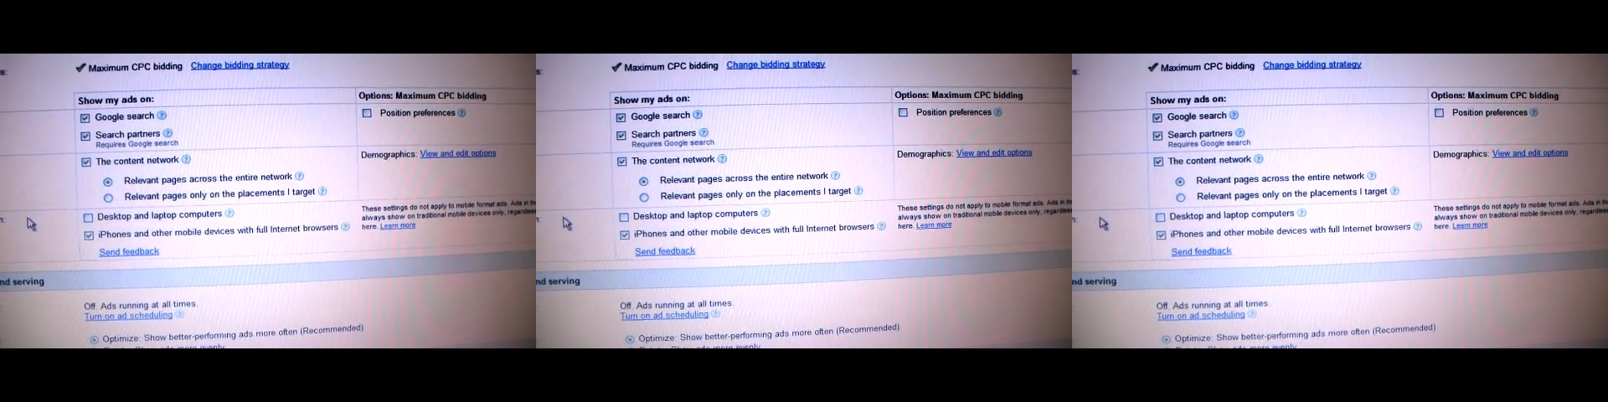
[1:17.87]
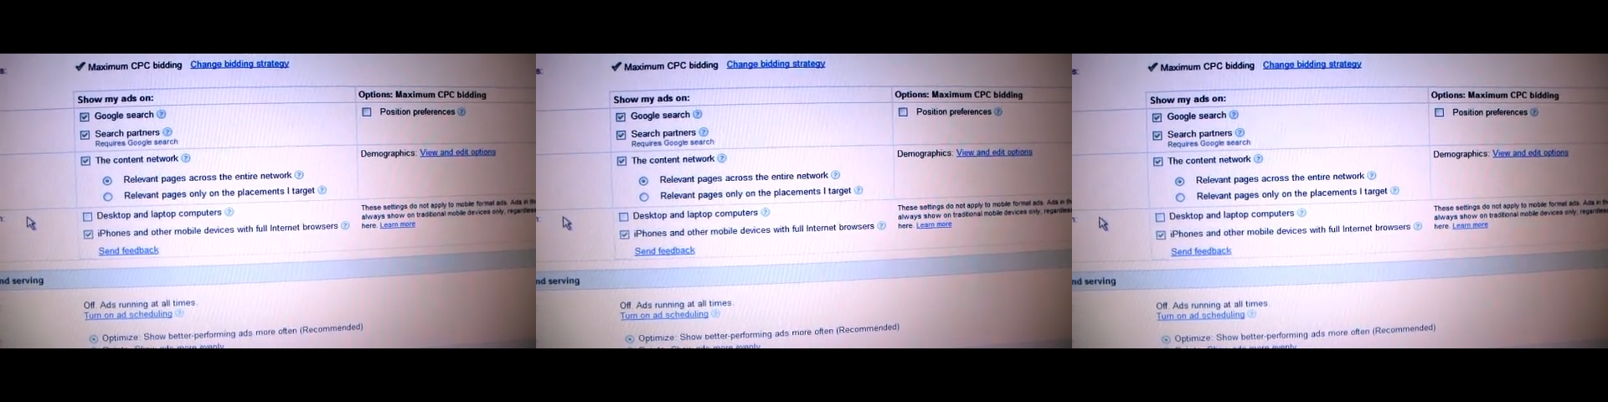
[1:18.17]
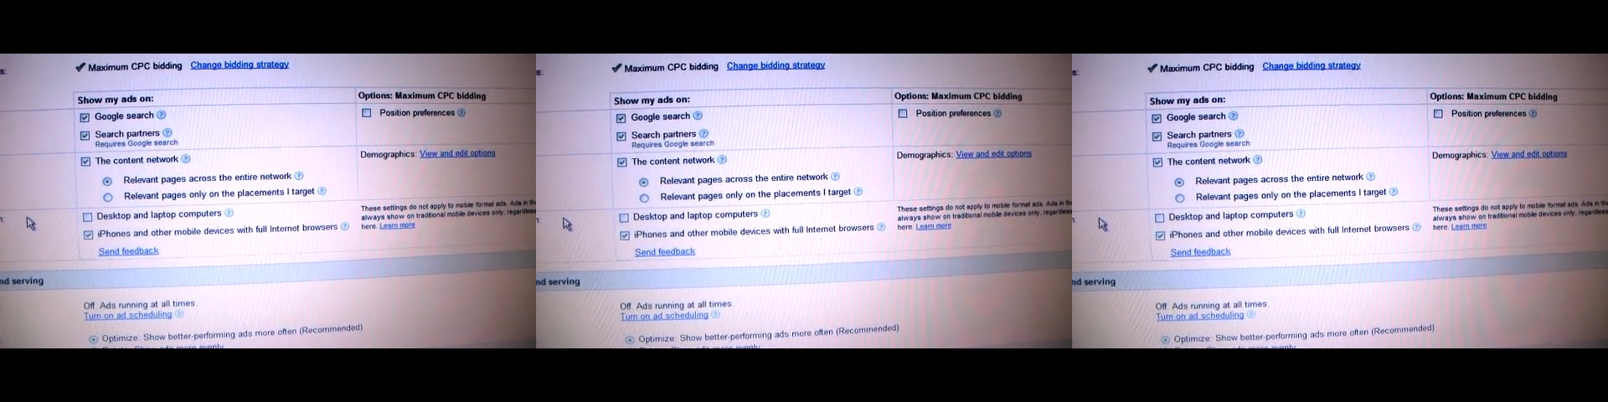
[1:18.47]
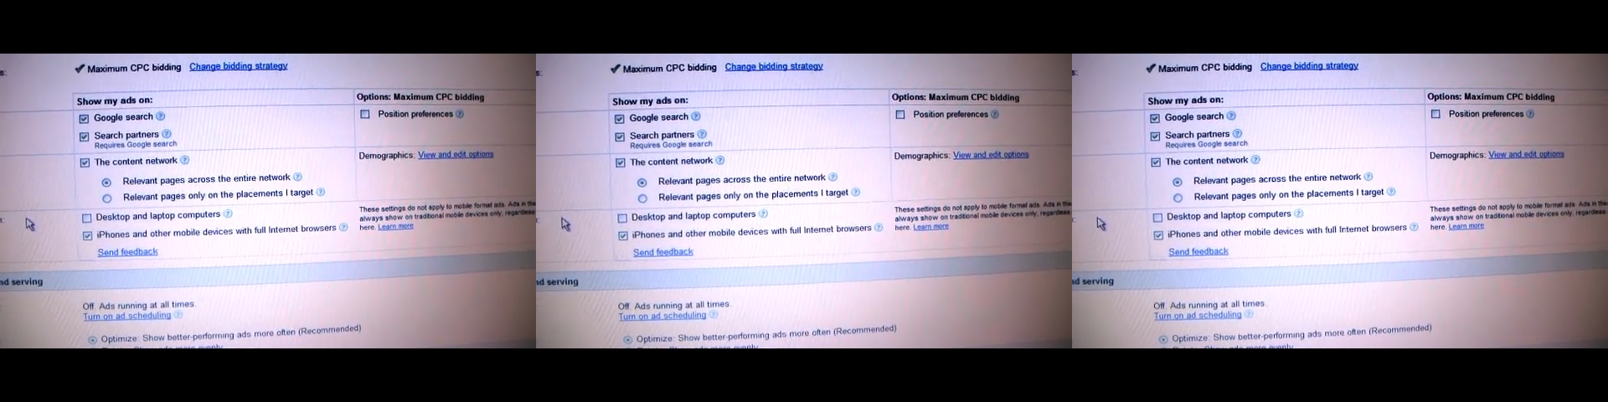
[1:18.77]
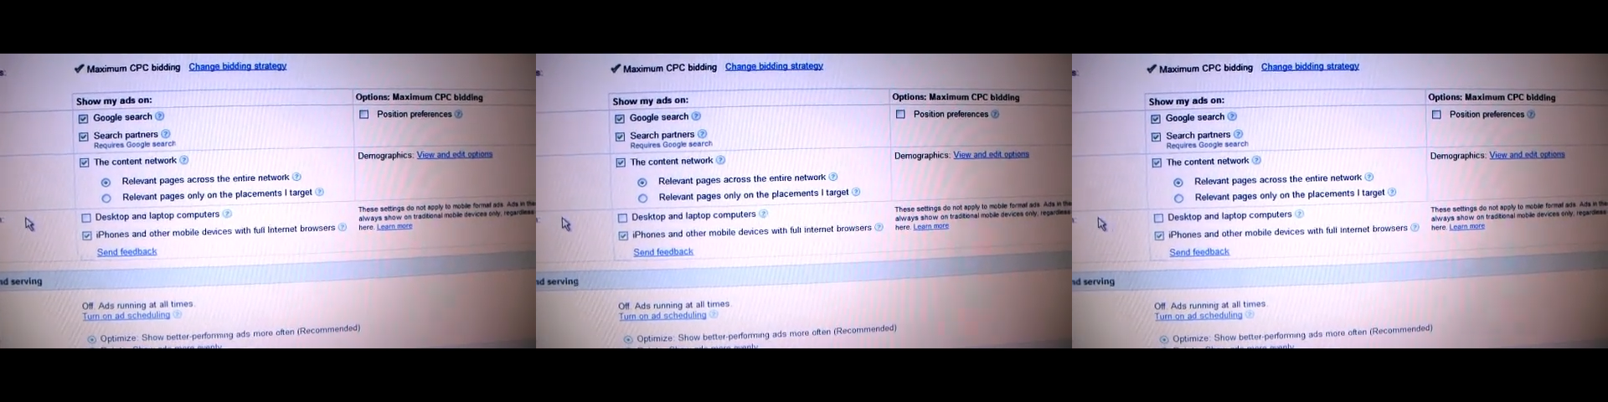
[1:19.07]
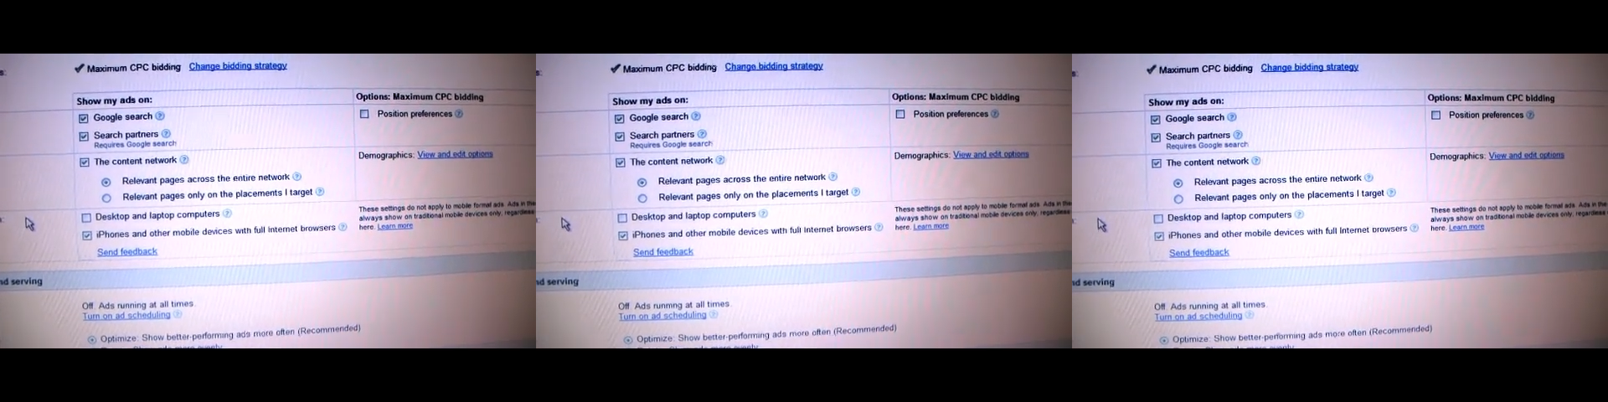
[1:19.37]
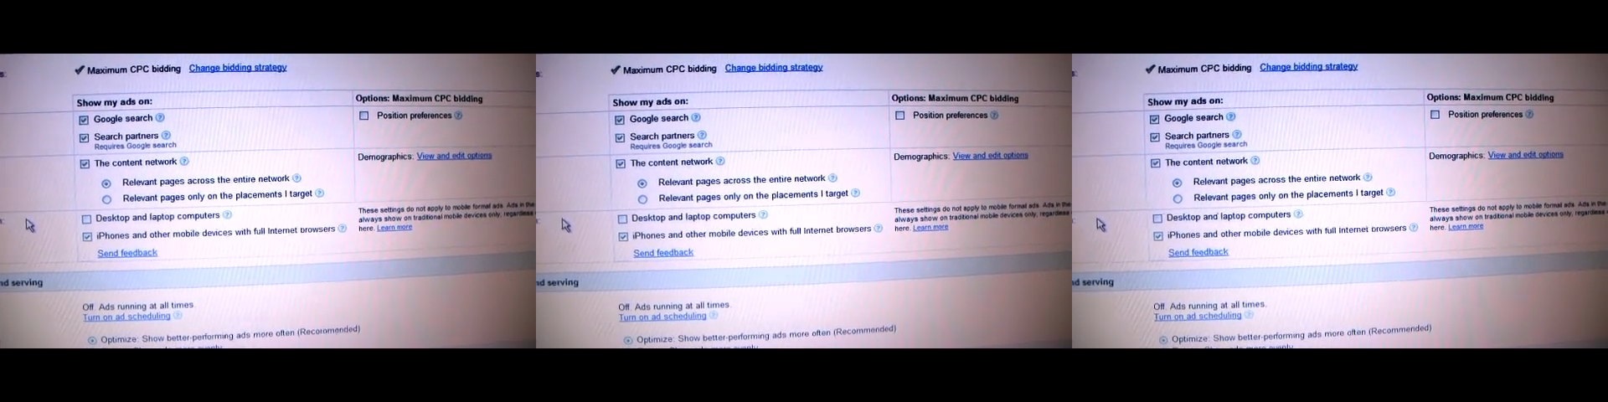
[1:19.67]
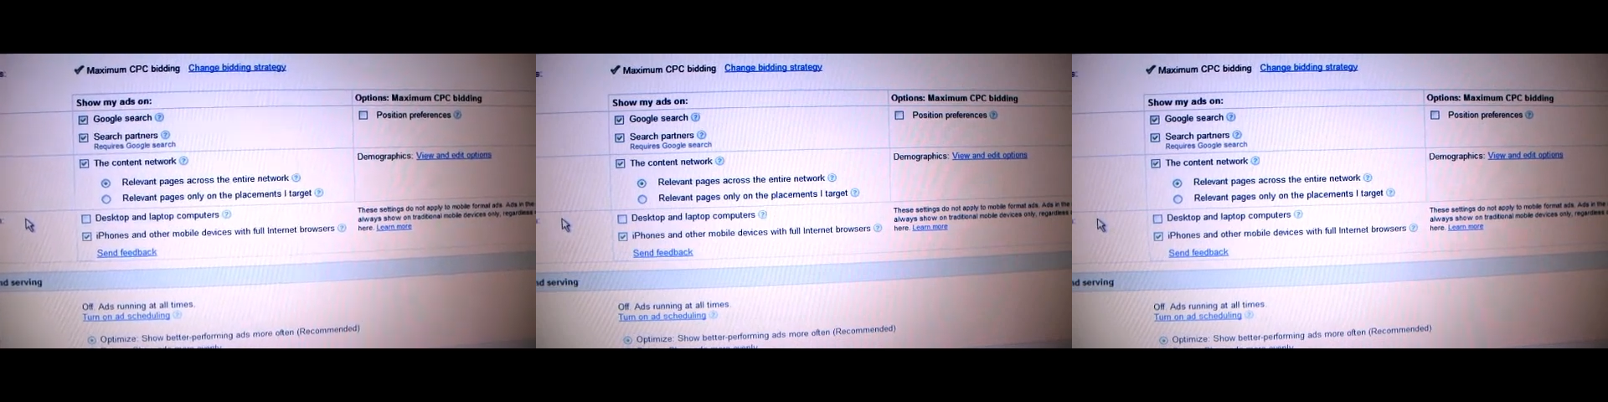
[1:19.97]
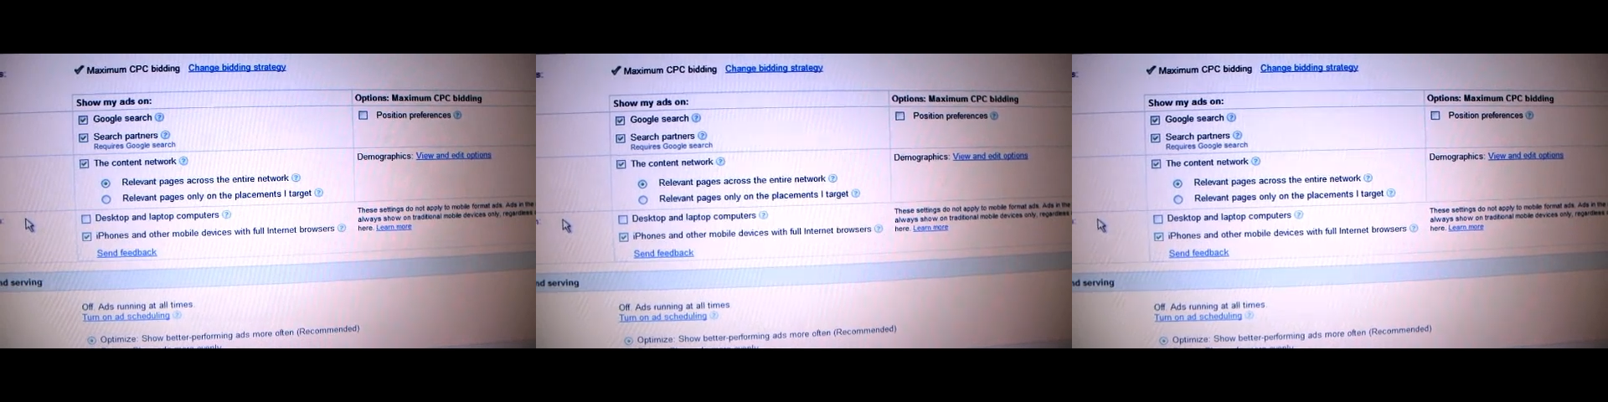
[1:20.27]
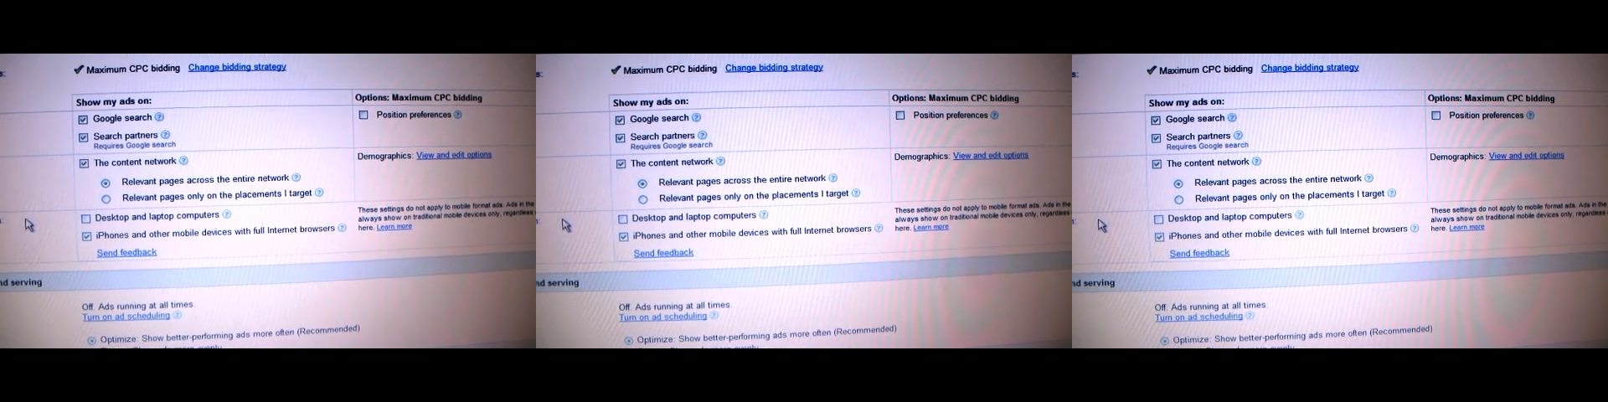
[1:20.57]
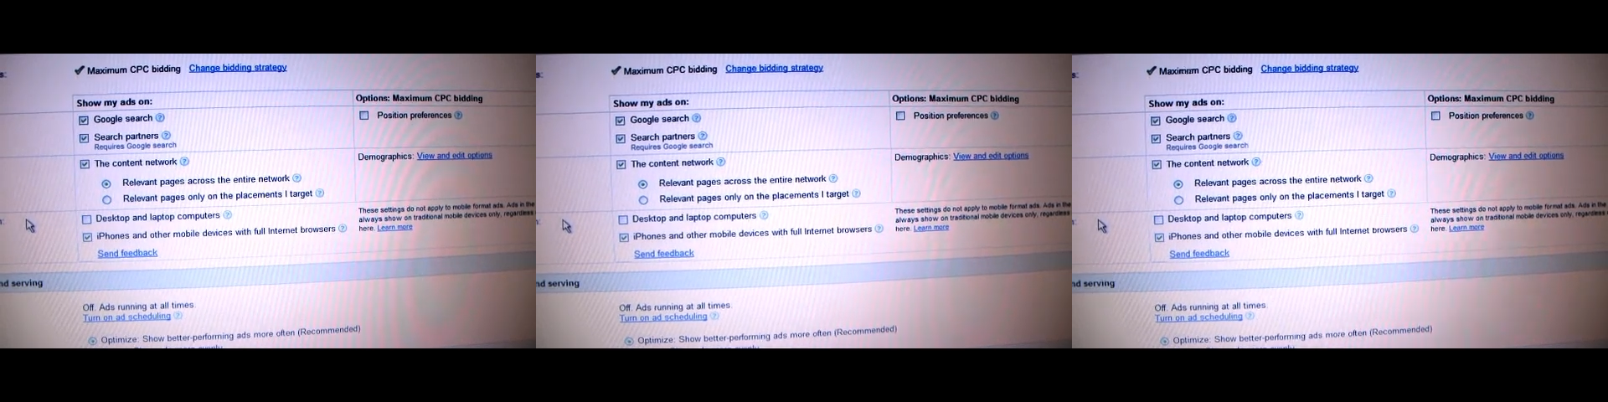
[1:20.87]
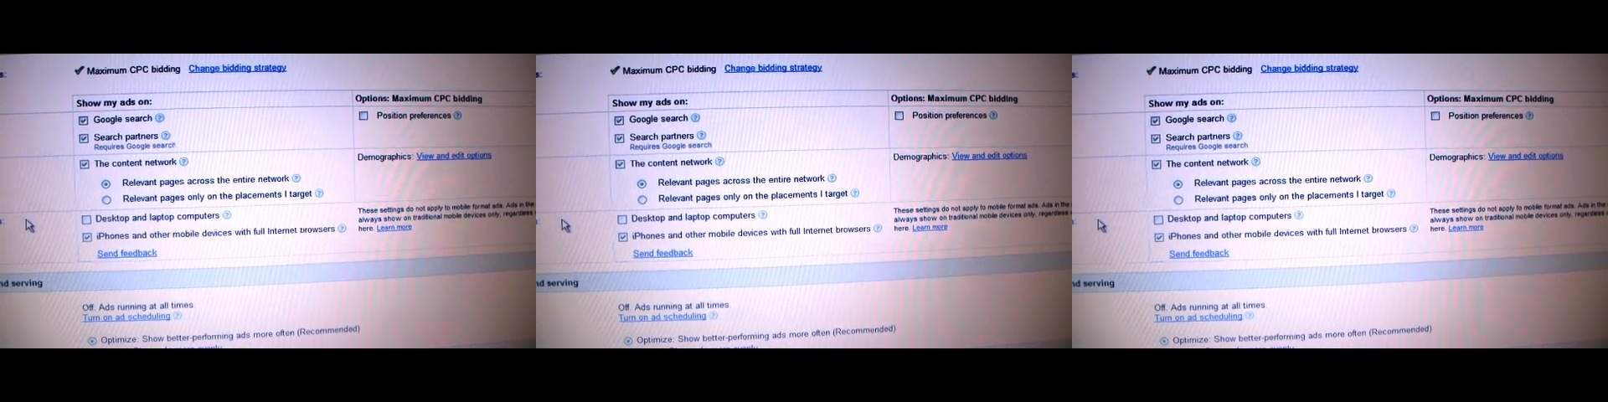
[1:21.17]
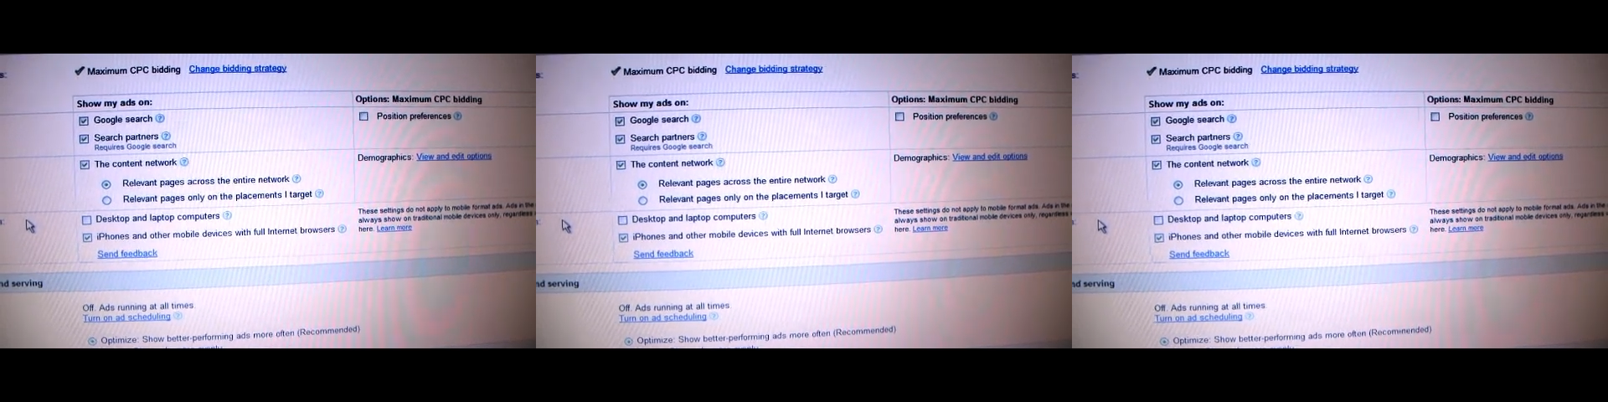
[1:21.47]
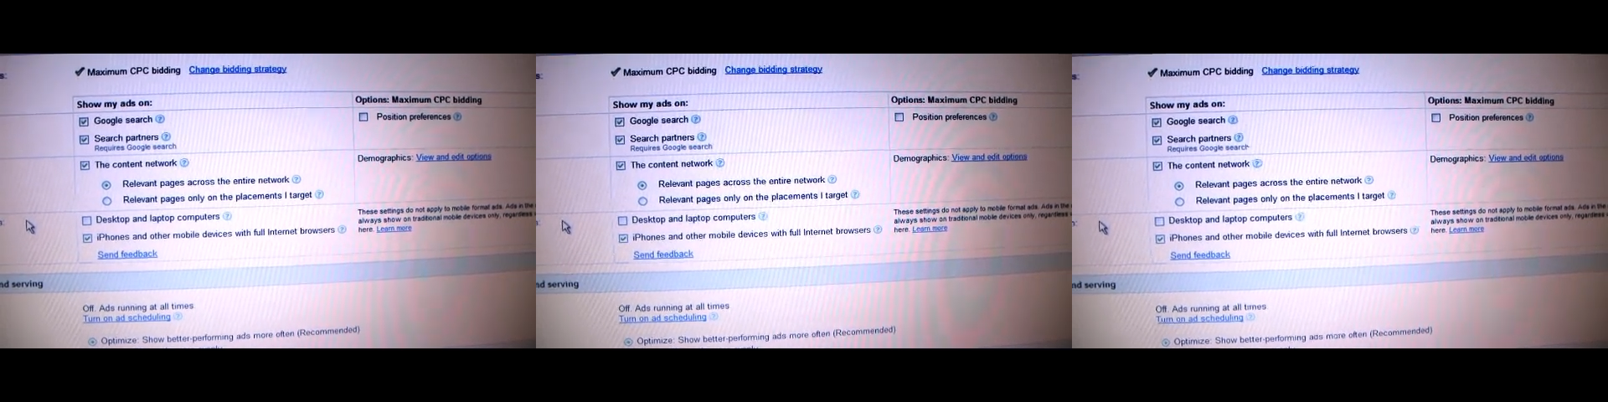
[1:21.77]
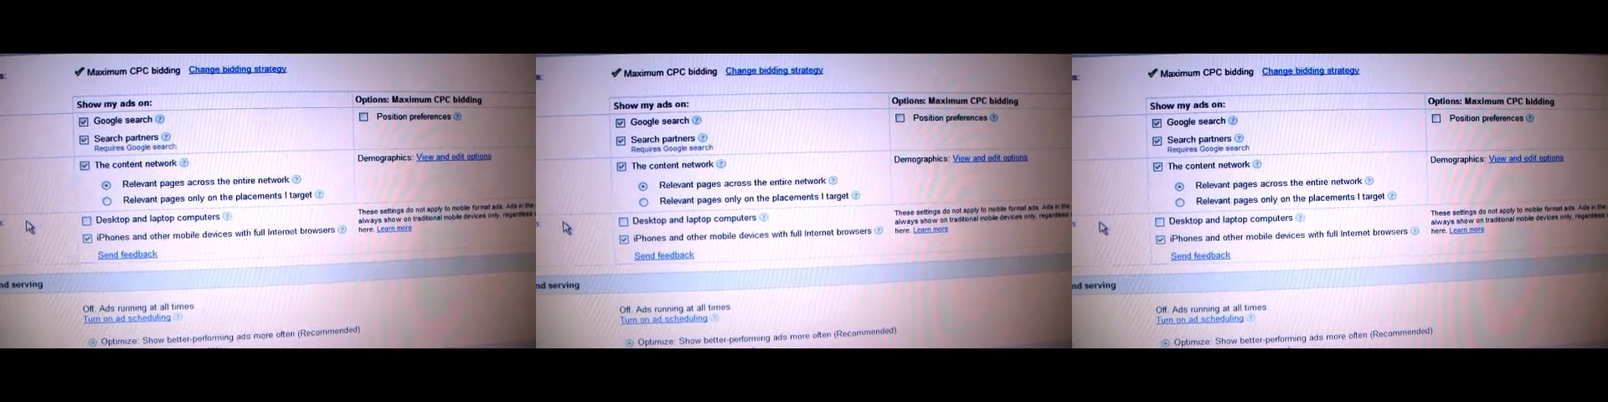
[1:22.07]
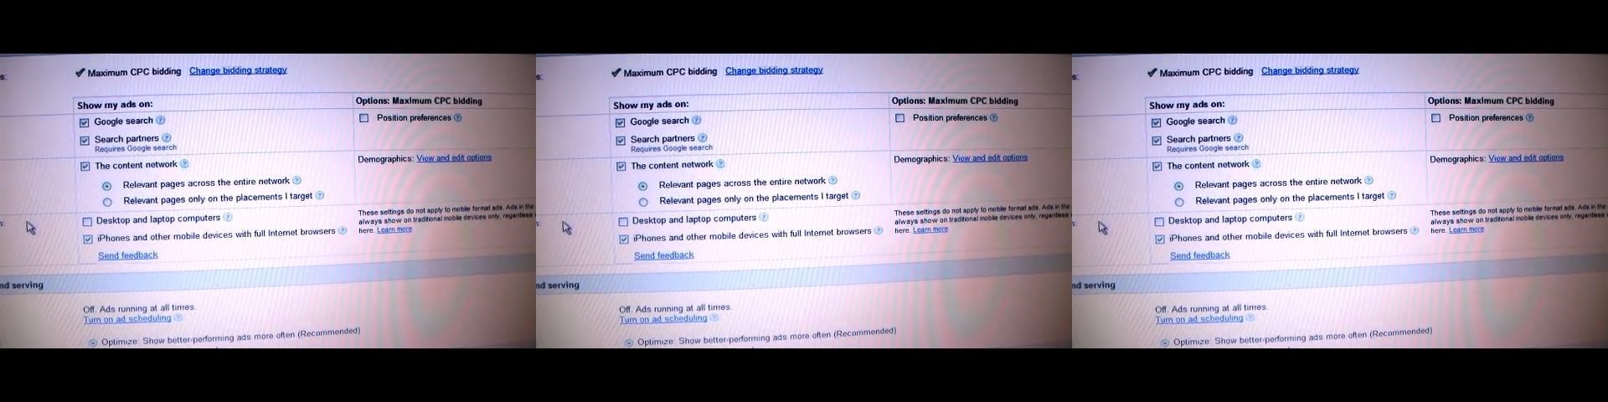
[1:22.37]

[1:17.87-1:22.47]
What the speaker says: (no speaker visible)